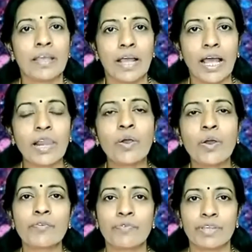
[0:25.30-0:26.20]
Along
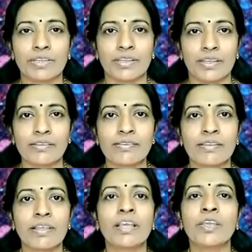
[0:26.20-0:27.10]
with this,
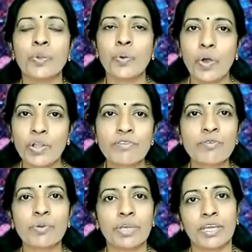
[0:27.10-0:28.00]
you also
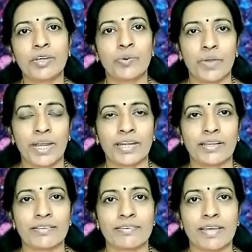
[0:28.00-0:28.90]
need to
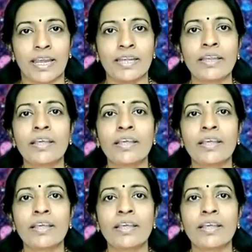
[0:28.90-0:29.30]
understand